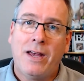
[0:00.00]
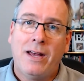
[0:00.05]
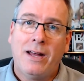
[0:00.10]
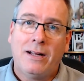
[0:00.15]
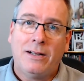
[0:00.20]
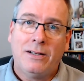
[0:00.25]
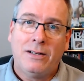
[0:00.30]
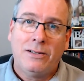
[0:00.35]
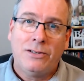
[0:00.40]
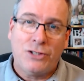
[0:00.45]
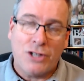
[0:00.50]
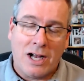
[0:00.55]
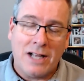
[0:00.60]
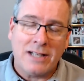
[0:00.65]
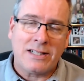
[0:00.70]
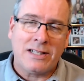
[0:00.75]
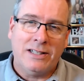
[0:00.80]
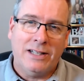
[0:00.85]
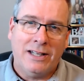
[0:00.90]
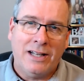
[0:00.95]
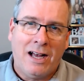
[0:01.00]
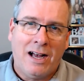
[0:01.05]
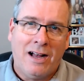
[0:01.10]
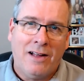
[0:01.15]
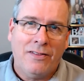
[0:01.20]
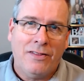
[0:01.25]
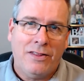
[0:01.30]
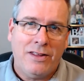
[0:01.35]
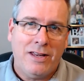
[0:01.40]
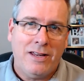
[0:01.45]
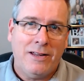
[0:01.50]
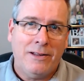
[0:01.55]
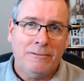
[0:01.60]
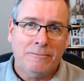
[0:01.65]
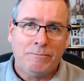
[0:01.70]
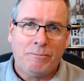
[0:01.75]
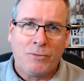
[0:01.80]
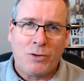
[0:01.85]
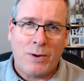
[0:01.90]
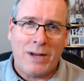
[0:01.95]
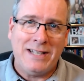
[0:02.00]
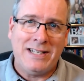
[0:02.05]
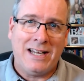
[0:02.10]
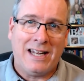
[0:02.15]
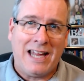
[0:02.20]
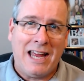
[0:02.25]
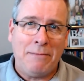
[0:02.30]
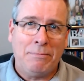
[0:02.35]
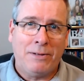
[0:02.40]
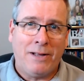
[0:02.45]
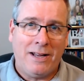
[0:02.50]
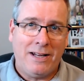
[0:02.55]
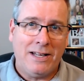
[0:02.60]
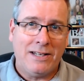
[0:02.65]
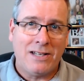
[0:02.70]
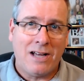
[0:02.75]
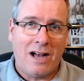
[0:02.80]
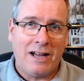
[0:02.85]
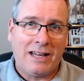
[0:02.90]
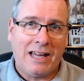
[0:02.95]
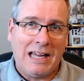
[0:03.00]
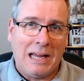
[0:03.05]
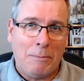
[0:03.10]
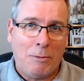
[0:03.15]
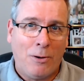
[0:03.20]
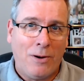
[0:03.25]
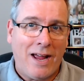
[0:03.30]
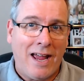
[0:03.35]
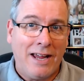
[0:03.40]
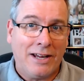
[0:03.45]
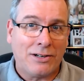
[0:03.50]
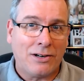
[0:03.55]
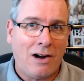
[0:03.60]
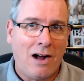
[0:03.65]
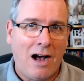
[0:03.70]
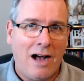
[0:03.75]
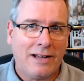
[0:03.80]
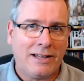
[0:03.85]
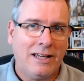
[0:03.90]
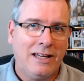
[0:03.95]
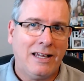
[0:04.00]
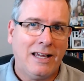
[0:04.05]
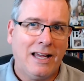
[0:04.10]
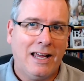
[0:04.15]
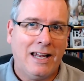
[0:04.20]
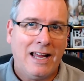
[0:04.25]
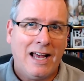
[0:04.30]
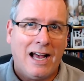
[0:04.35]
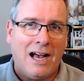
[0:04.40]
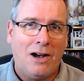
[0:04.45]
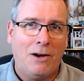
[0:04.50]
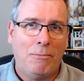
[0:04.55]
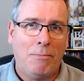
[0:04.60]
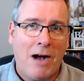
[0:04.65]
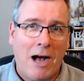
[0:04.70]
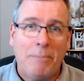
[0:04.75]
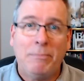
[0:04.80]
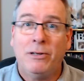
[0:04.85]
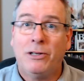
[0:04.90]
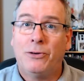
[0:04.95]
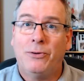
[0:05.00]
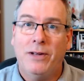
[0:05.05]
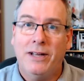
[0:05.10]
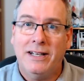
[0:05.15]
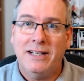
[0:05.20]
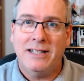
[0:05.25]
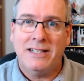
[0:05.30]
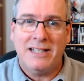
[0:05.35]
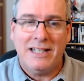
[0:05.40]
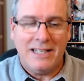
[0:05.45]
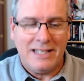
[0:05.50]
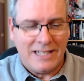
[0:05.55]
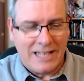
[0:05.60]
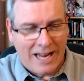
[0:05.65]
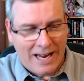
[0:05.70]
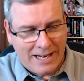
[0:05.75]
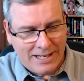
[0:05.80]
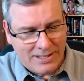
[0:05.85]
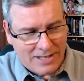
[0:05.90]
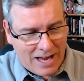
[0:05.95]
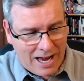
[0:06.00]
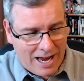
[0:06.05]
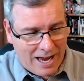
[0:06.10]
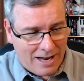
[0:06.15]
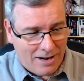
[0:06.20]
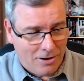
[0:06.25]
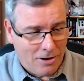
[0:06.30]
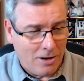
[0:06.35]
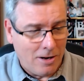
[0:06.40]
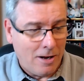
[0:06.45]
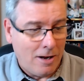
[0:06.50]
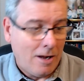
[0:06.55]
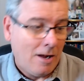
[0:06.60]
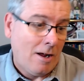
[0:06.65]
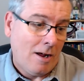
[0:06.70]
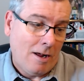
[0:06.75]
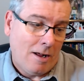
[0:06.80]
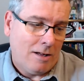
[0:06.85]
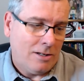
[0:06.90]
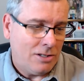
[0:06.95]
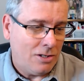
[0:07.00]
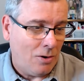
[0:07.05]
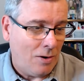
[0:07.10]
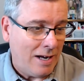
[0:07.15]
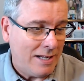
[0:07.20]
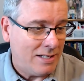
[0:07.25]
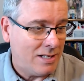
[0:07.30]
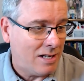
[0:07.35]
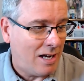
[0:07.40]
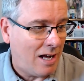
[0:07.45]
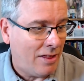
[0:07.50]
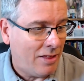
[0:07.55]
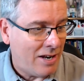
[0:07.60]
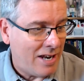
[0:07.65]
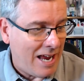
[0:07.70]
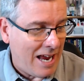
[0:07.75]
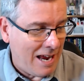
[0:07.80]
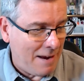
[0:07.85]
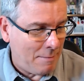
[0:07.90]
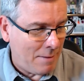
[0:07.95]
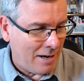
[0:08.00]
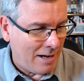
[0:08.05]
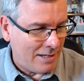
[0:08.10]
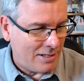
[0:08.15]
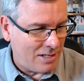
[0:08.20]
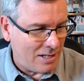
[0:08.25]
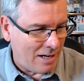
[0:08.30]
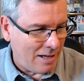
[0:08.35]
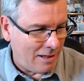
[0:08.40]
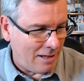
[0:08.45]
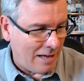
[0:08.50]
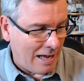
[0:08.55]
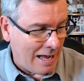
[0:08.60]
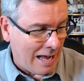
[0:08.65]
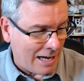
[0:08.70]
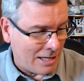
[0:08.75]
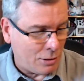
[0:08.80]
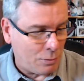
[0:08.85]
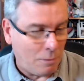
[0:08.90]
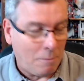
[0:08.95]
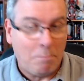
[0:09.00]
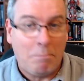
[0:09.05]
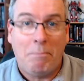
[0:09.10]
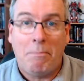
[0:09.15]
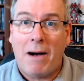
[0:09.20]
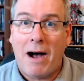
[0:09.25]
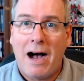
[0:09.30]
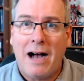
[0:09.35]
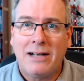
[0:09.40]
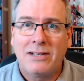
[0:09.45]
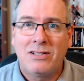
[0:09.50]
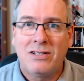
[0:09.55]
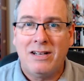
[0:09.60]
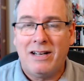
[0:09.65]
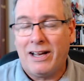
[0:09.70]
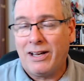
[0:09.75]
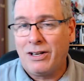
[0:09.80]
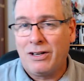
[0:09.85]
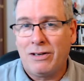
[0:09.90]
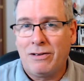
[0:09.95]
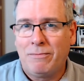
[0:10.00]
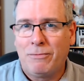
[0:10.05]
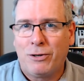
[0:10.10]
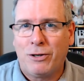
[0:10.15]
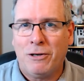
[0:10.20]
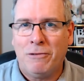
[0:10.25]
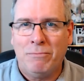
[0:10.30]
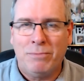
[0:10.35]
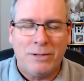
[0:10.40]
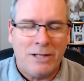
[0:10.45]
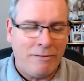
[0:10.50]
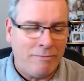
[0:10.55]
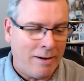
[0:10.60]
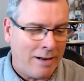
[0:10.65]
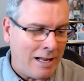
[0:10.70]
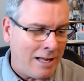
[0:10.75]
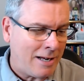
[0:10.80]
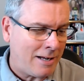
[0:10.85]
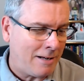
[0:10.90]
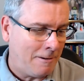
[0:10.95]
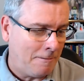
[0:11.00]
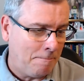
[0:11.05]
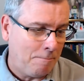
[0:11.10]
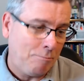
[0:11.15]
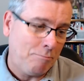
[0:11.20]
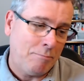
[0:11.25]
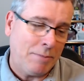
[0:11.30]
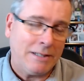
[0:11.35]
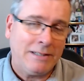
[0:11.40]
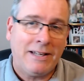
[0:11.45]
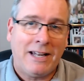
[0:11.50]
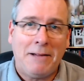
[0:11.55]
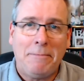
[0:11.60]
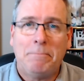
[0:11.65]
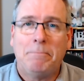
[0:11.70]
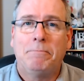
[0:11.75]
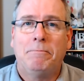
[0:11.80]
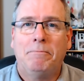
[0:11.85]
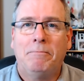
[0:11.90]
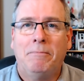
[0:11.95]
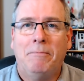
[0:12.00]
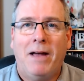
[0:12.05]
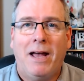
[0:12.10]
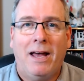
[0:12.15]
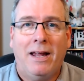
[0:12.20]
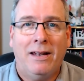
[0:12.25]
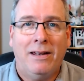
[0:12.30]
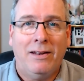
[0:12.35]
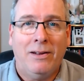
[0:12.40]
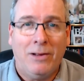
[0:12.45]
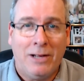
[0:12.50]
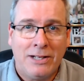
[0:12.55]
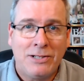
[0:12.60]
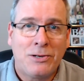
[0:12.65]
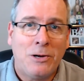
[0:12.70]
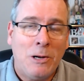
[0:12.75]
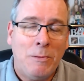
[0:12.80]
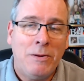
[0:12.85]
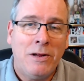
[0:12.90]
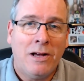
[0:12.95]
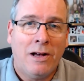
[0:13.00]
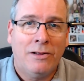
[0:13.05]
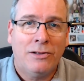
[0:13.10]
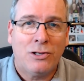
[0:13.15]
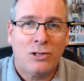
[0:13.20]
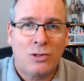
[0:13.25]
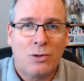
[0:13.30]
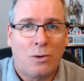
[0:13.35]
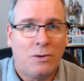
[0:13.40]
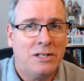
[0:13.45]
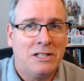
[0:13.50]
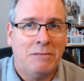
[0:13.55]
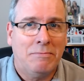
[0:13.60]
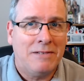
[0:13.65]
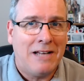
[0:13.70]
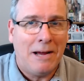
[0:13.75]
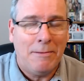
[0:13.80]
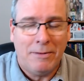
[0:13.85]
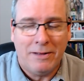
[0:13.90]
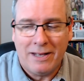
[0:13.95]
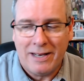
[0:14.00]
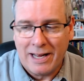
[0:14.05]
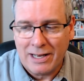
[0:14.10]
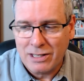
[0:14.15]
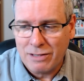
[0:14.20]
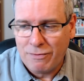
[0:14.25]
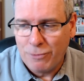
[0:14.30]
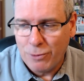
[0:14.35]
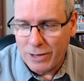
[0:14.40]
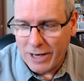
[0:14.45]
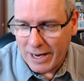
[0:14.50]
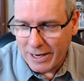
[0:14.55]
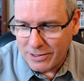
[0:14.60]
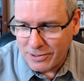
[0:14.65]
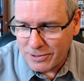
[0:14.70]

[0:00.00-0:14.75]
Jocelyn on the Crazy Lamp Lady talking about Anchor Hocking and how popular it is these days. And so I saw the name and I saw the actual box and I couldn't believe my luck. Picked it up and it's going to be on the store sometime in the next few days.